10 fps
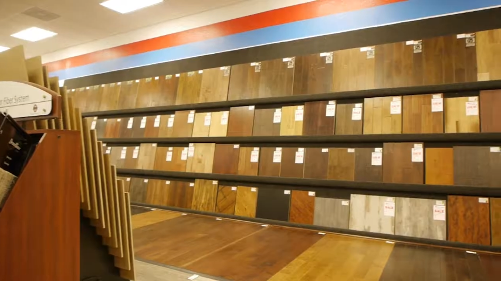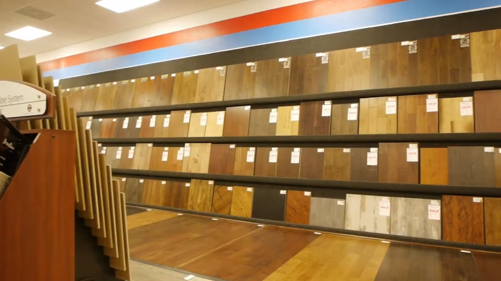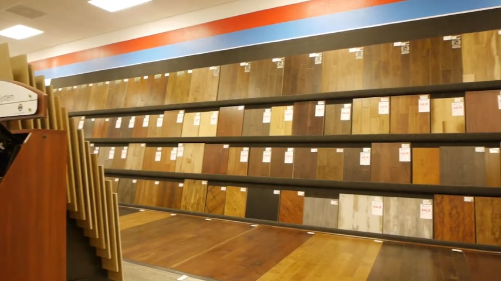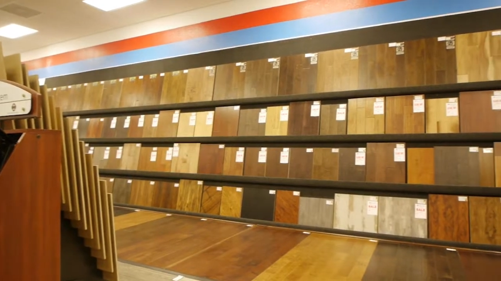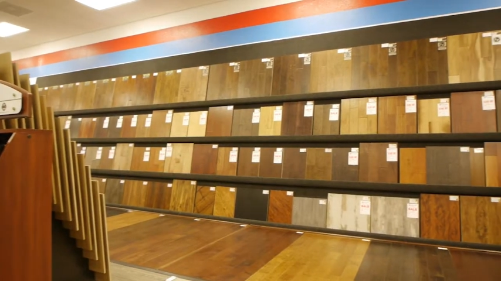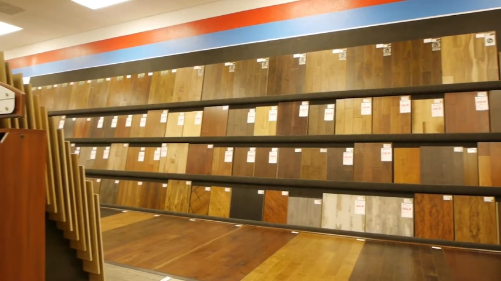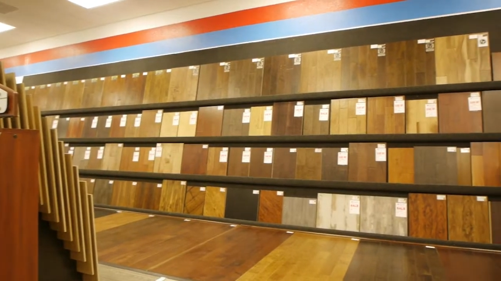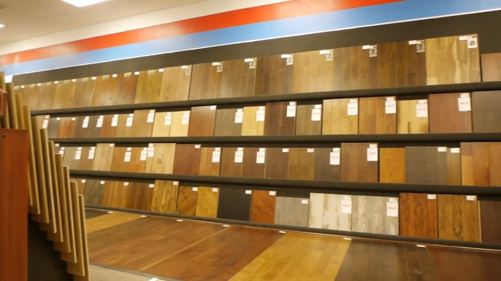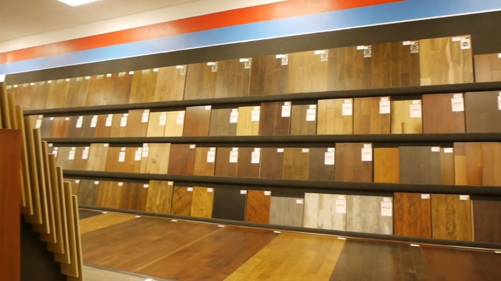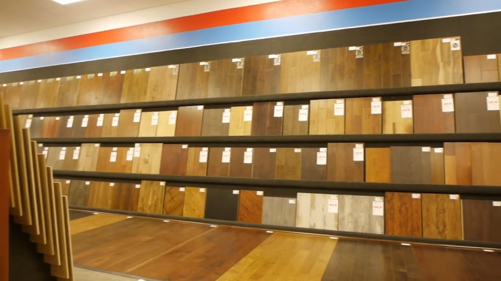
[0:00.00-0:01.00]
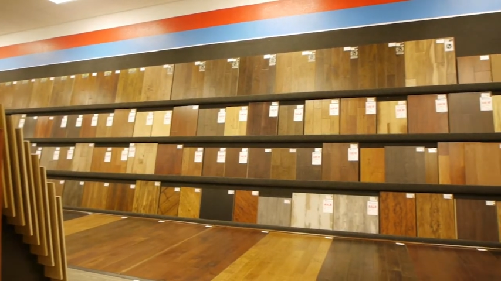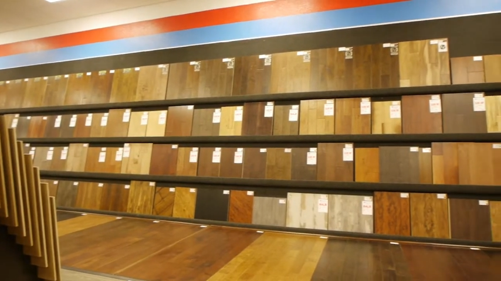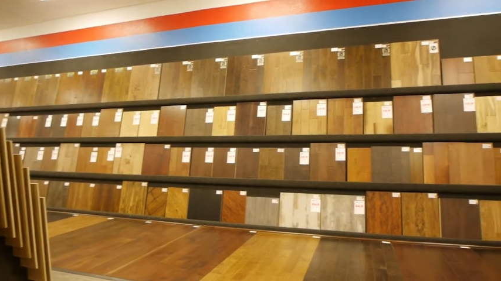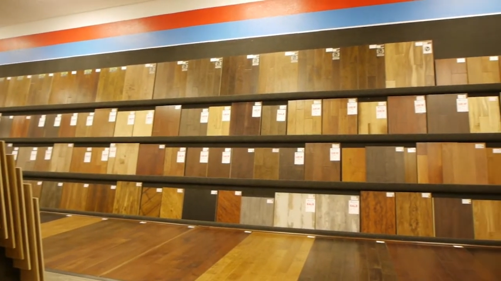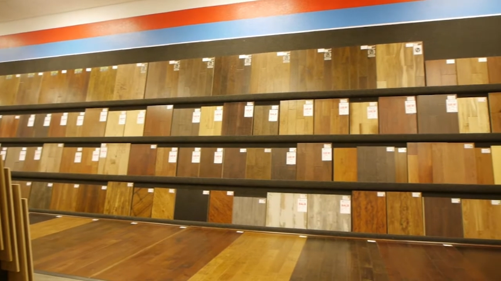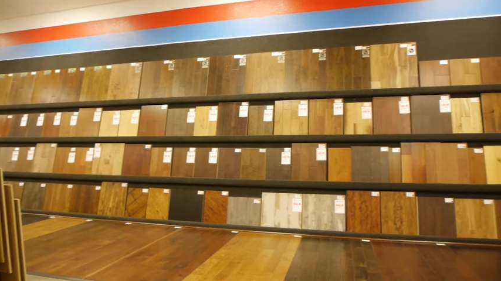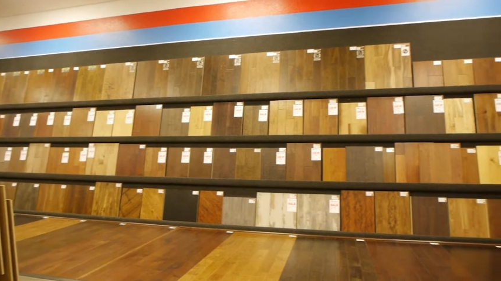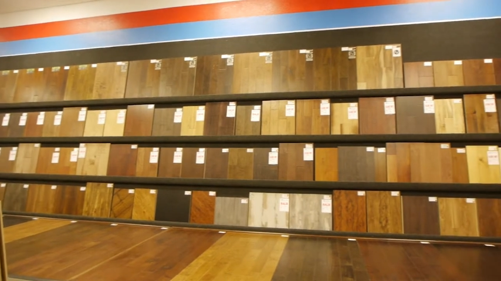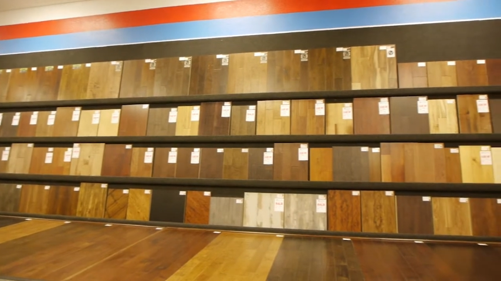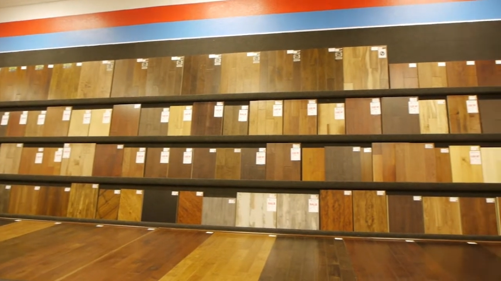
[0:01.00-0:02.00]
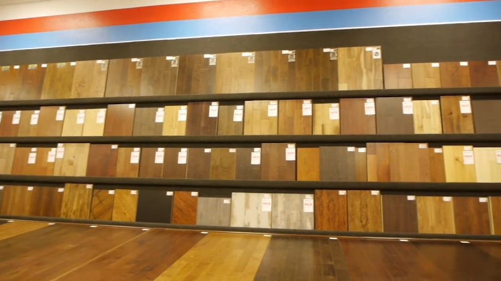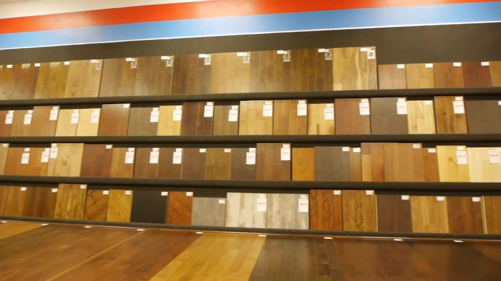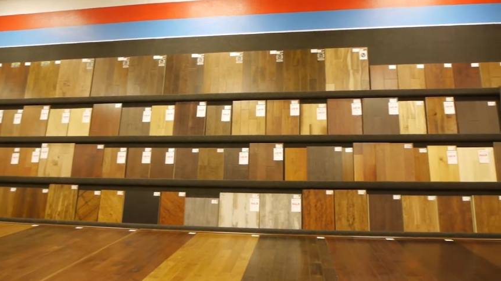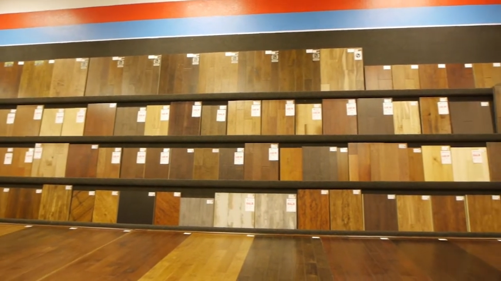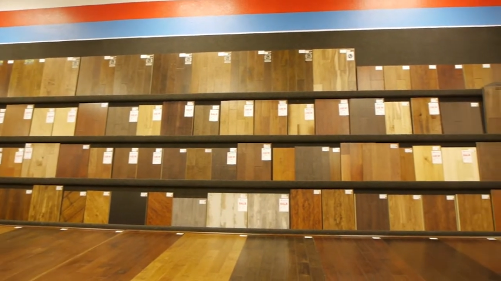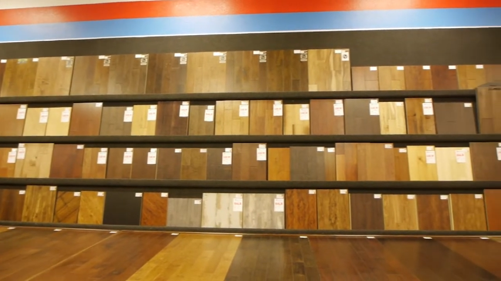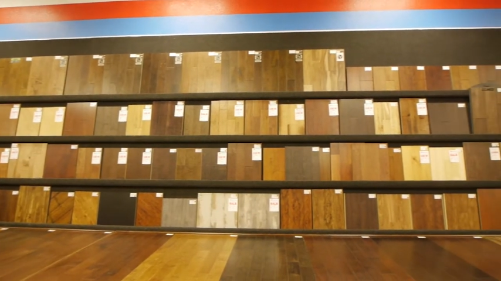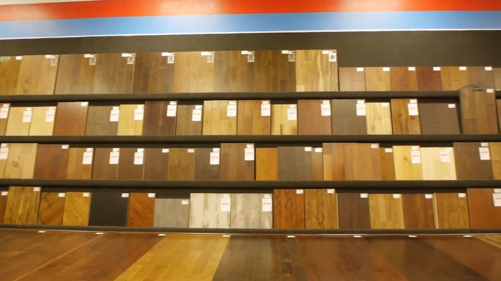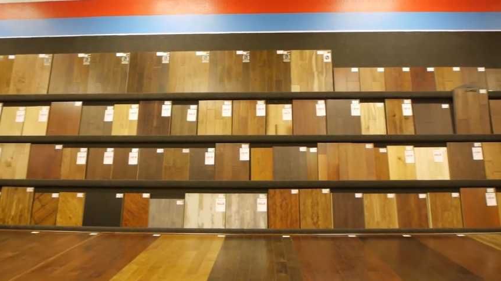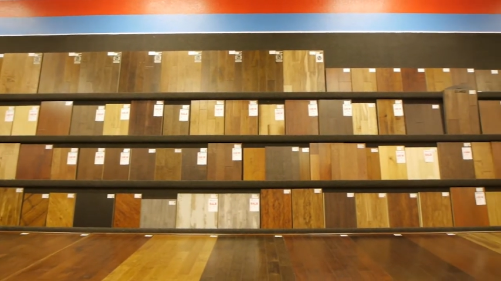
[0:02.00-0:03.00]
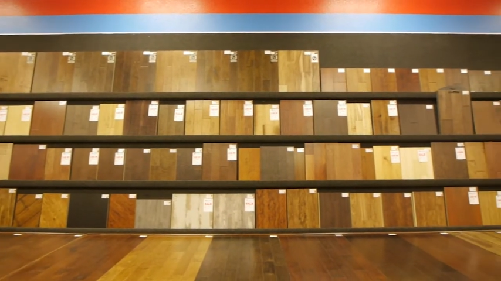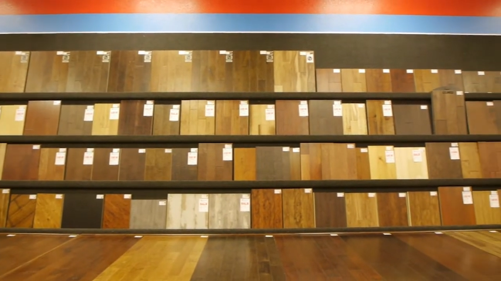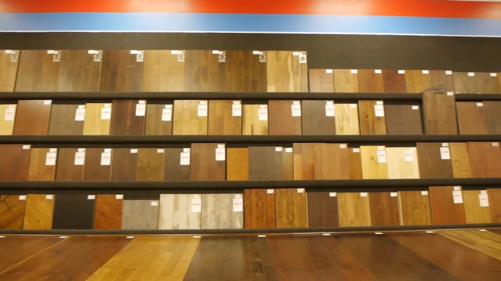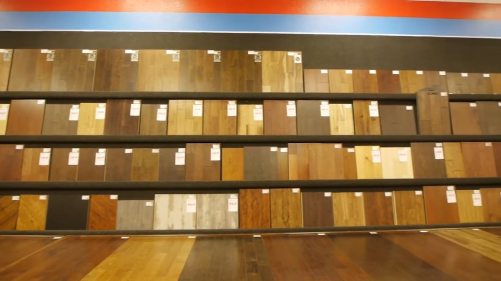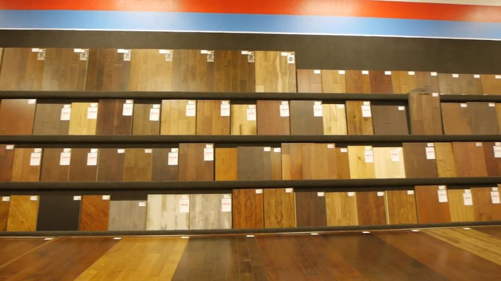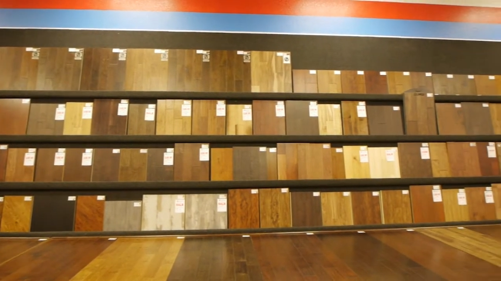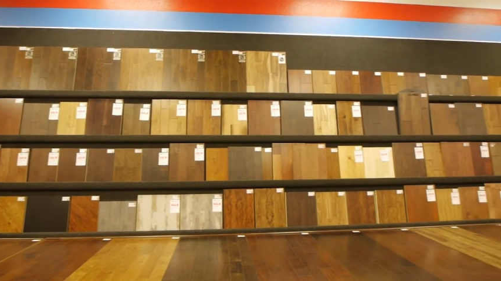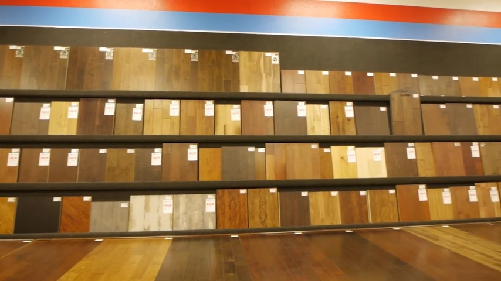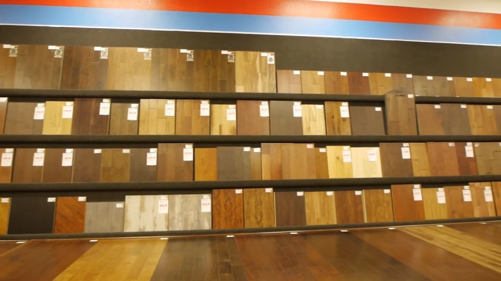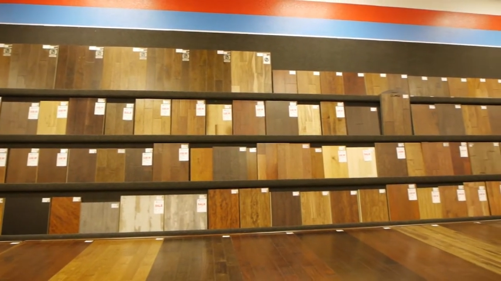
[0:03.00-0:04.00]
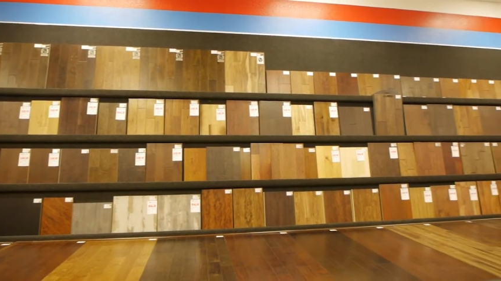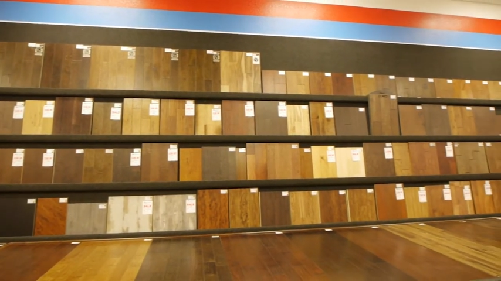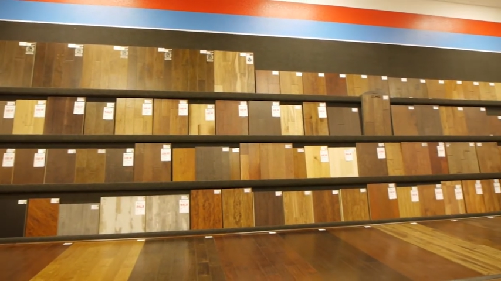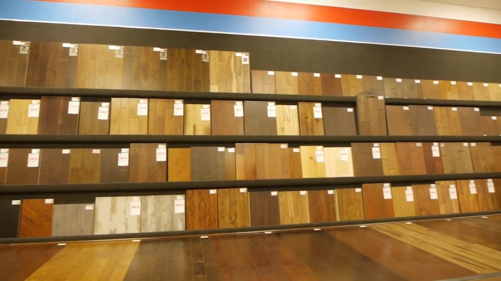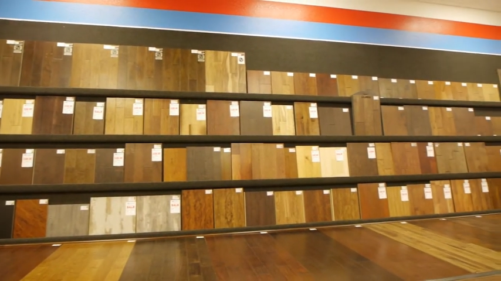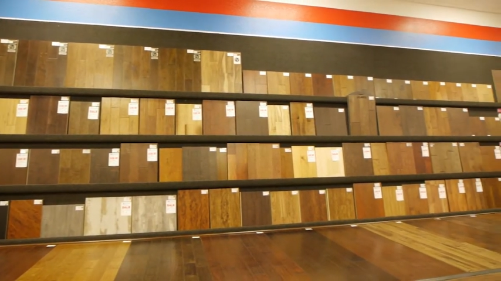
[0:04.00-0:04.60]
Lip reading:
Nobody's mouth can be seen.